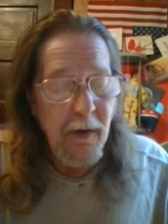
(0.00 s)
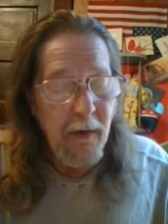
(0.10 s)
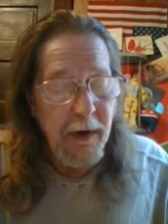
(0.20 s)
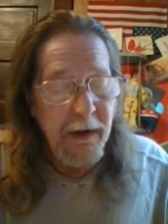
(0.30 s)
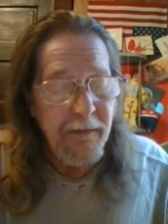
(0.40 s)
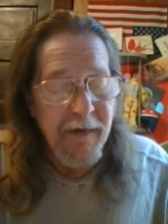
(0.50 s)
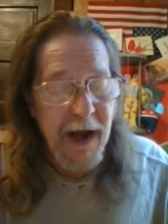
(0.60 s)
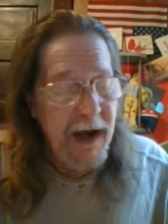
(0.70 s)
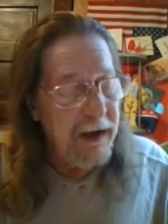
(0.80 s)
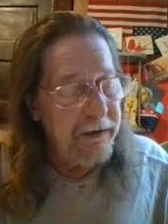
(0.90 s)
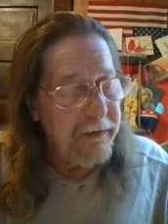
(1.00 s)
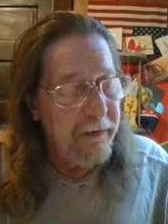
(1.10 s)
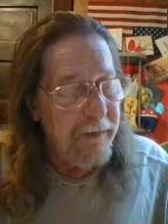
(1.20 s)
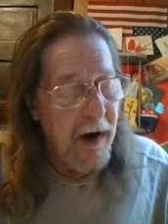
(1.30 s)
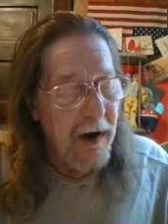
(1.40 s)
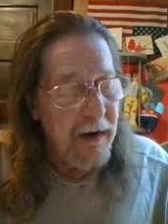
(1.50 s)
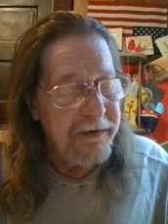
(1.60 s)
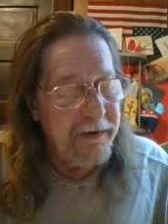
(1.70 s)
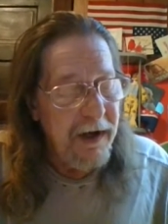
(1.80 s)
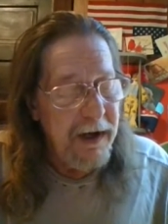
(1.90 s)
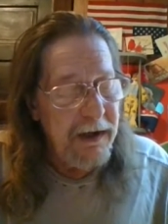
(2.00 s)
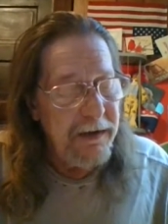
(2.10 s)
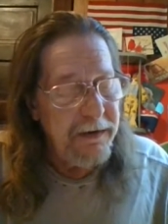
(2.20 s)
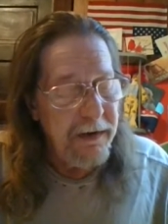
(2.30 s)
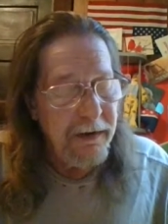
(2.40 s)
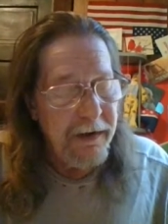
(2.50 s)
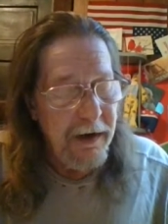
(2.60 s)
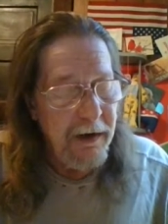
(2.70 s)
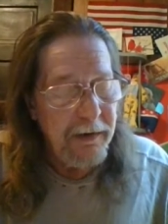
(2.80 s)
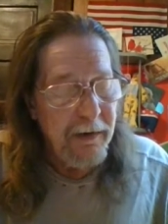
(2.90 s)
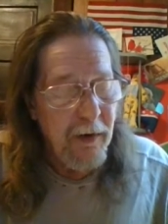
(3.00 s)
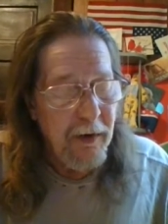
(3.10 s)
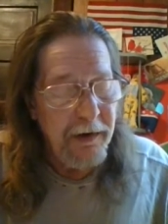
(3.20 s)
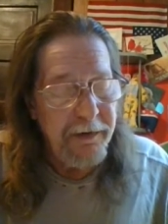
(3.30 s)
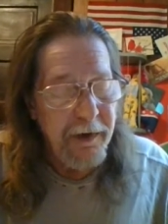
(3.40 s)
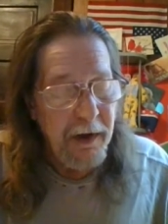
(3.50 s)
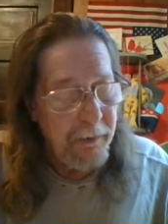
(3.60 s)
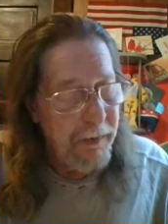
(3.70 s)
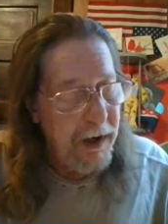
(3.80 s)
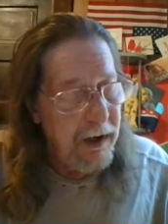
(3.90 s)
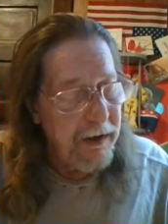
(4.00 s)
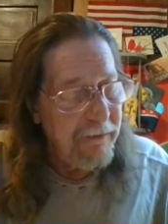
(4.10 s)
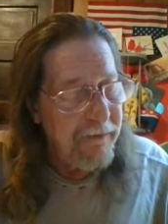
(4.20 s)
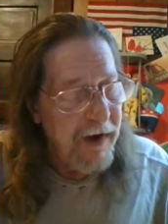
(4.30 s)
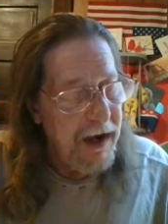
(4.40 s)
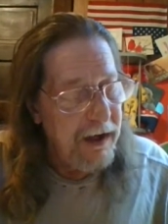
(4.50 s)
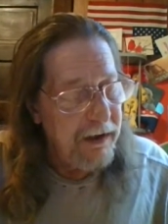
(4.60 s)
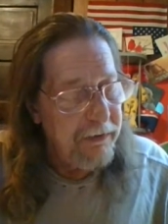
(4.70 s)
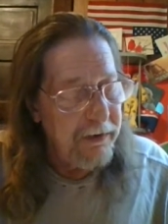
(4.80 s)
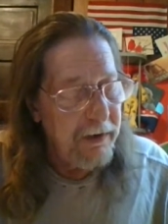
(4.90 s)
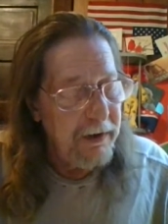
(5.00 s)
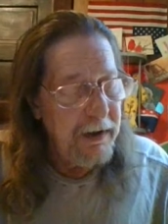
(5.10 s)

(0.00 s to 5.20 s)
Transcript: with flags of all states and territories and American flags.